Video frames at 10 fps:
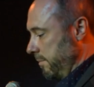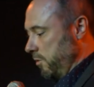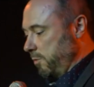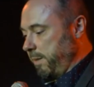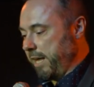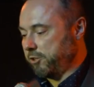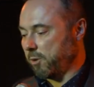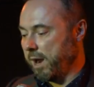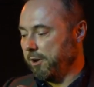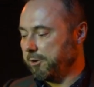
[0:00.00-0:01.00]
splashed
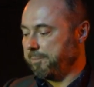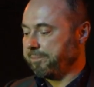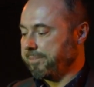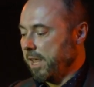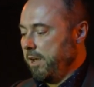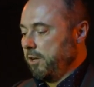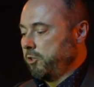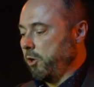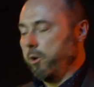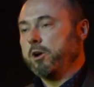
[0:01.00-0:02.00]
around.
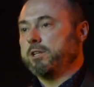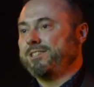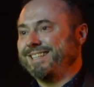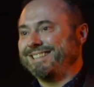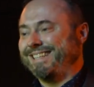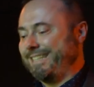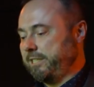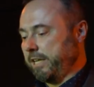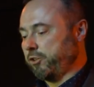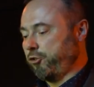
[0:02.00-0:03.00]
So a good
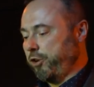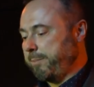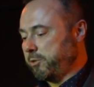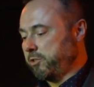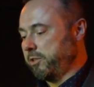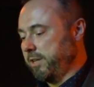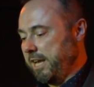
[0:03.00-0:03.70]
sixty-six ships